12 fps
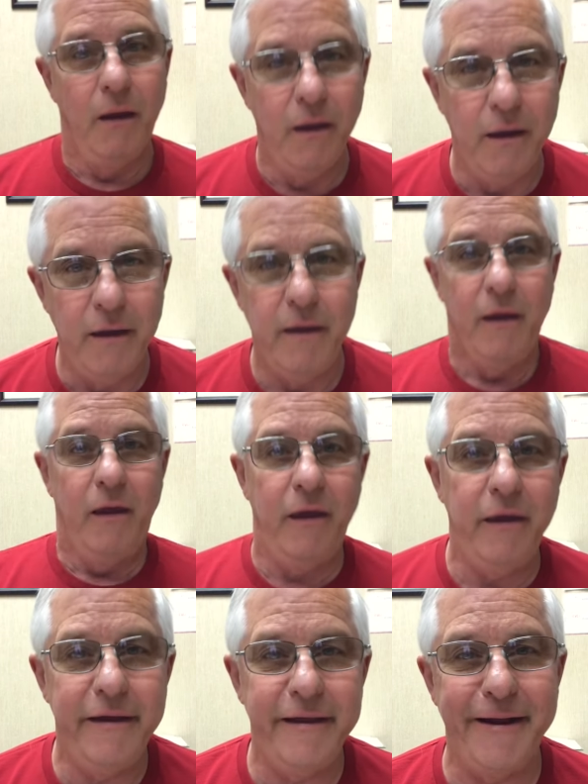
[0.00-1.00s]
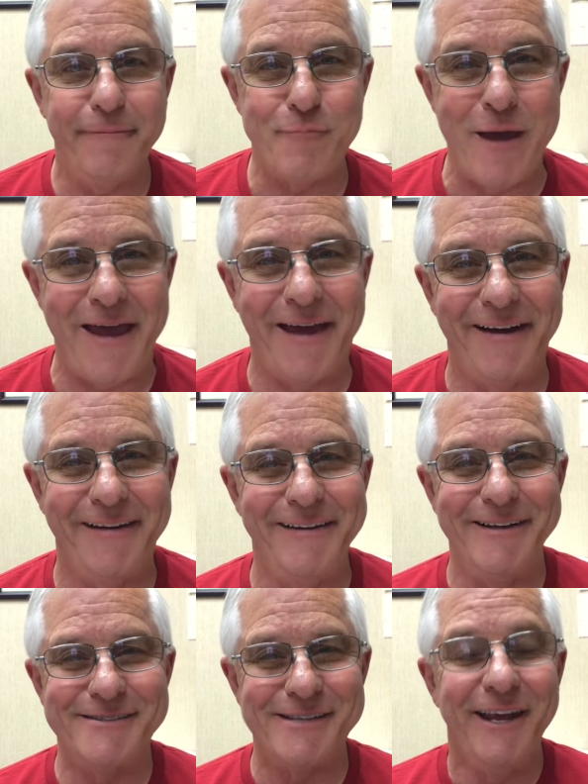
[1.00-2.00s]
and I'm panting, and
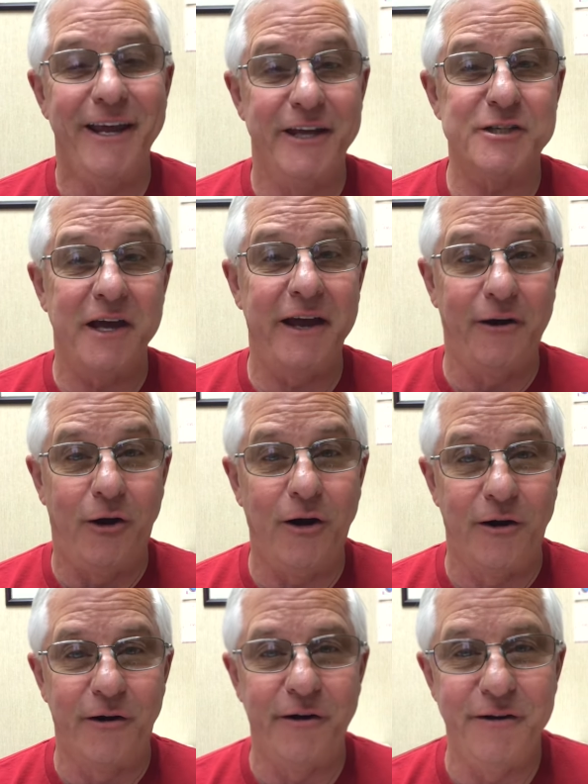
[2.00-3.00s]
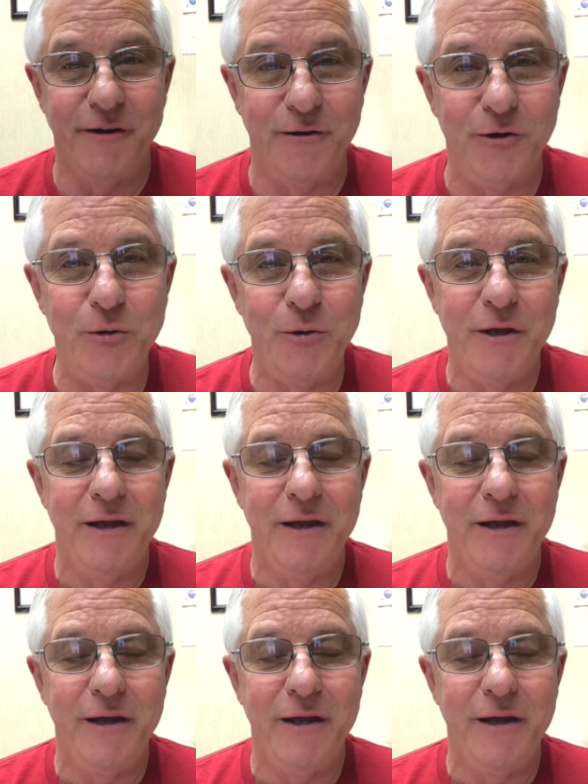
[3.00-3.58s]
it's, it's kind of hard, you know.